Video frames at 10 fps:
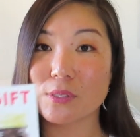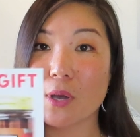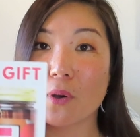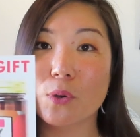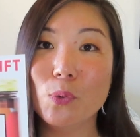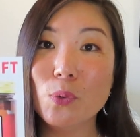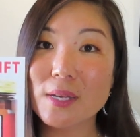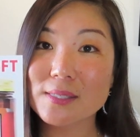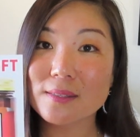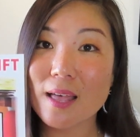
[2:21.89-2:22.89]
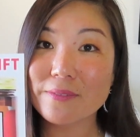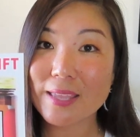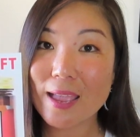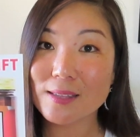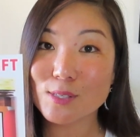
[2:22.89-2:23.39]
So who doesn't love a
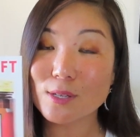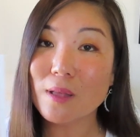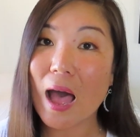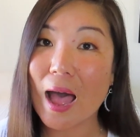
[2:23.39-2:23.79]
candle?